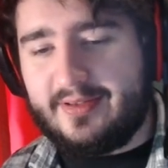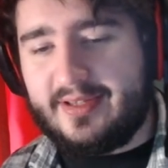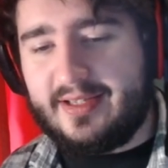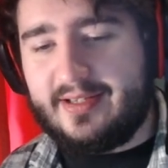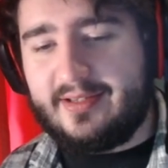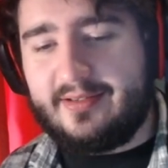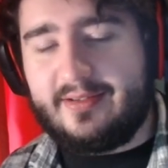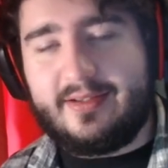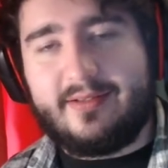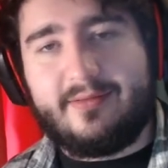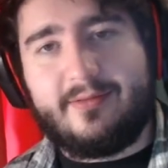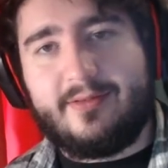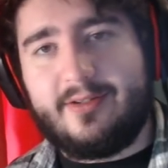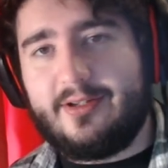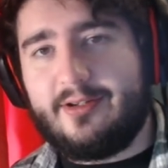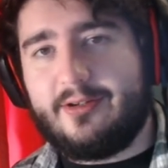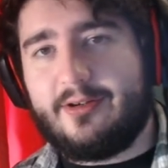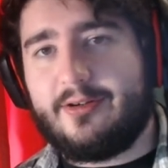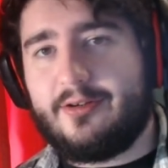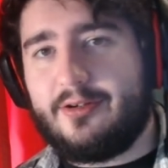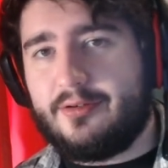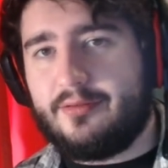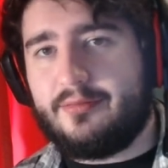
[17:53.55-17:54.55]
then
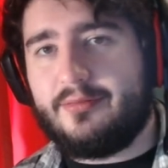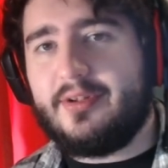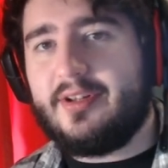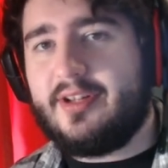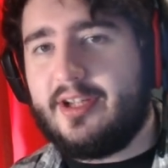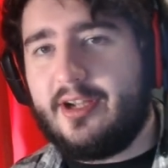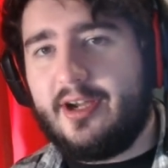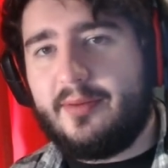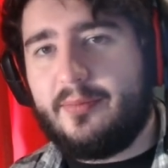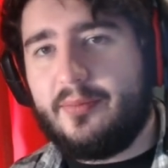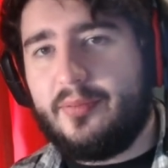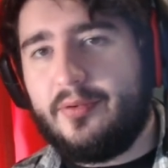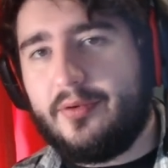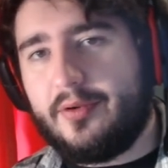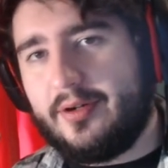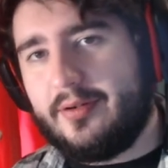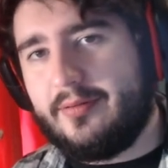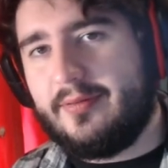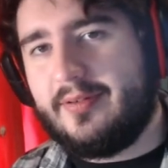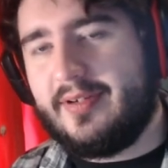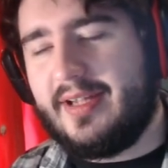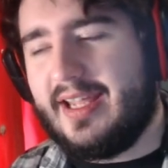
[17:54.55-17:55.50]
you're really on board,